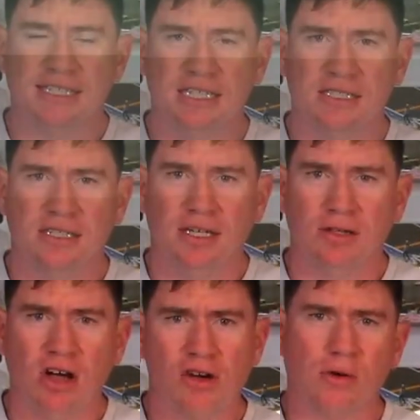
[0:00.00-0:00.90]
it is the
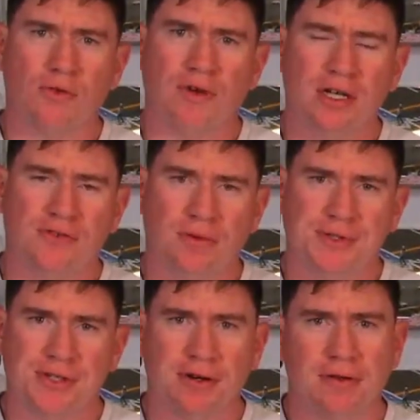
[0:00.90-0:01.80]
inaugural race from
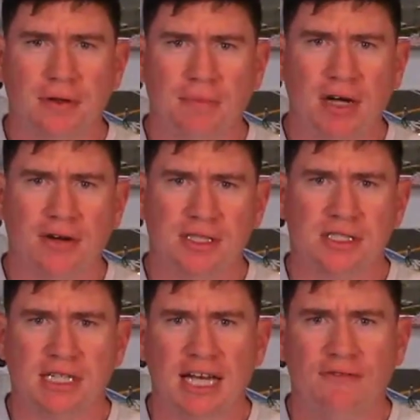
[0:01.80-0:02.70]
Circuit of the Americas
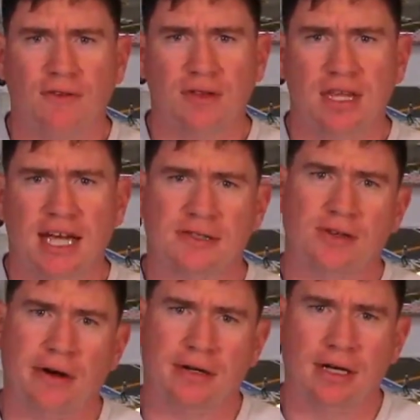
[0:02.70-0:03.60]
today for the
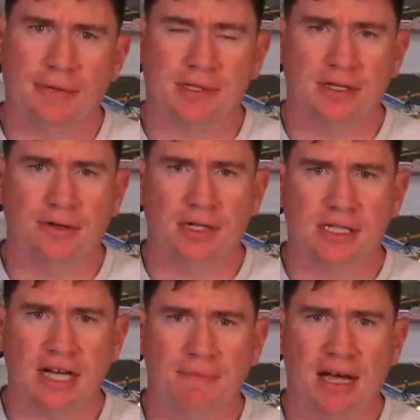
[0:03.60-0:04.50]
NASCAR Cup Series.
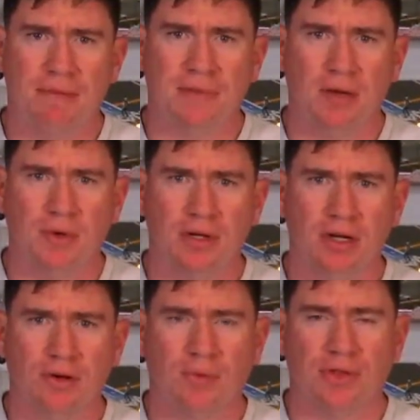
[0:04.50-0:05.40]
I'm Matt Beamer
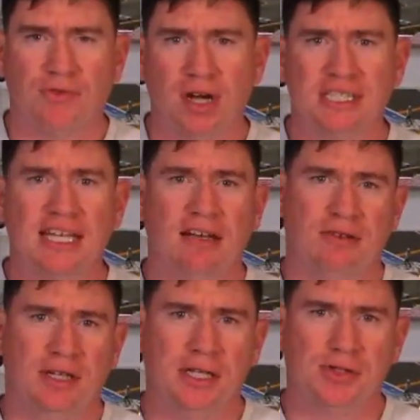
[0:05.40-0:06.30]
here with Race Day
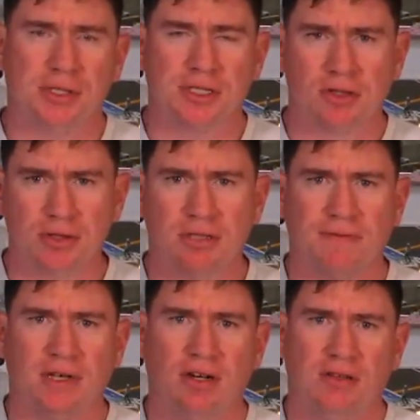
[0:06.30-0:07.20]
Unhinged
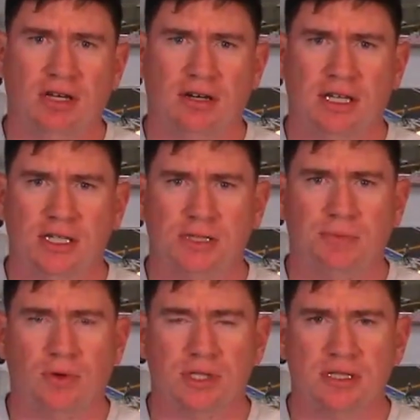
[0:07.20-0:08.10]
exclusively on the Unhinged
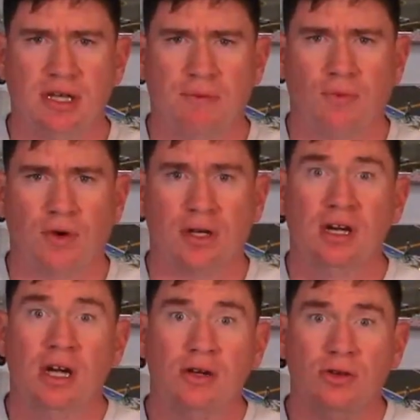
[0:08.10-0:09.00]
Sports Network,
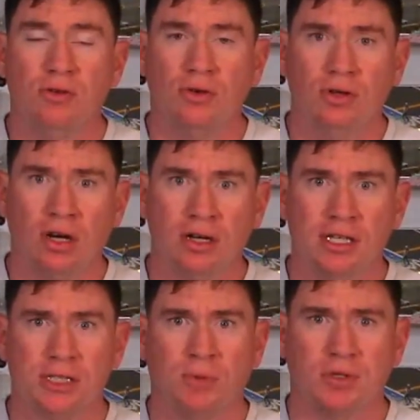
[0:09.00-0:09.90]

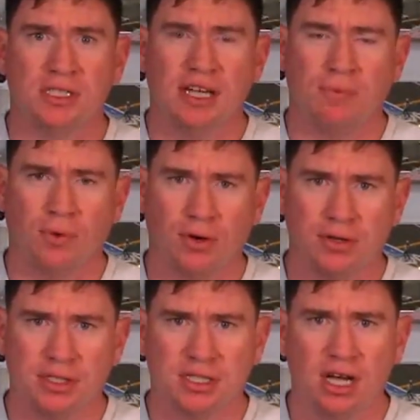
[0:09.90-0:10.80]
Unhinged Sports
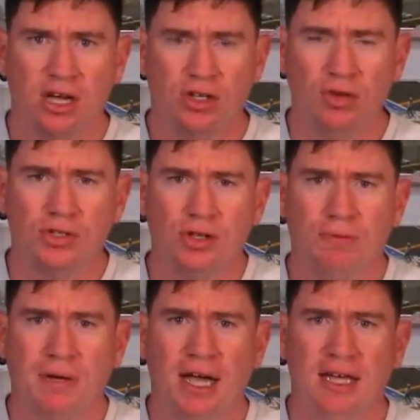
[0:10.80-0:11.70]
Network's YouTube
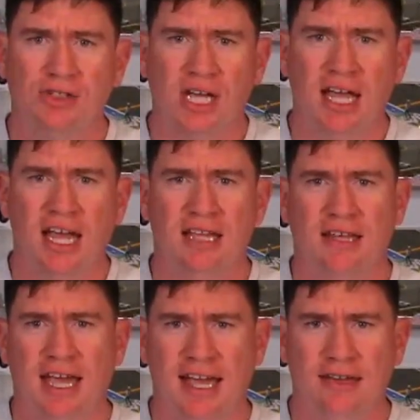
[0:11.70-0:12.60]
page and
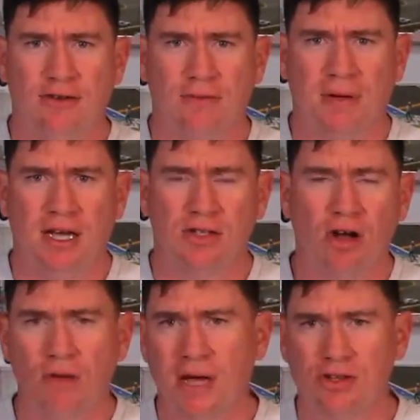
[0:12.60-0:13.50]
Anchor page.
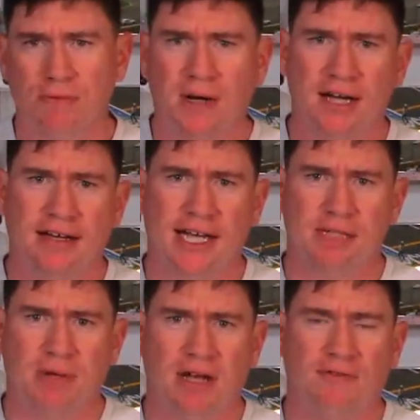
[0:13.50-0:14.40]
All major podcast
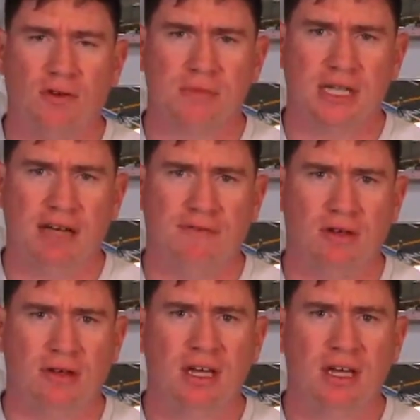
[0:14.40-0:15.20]
platforms have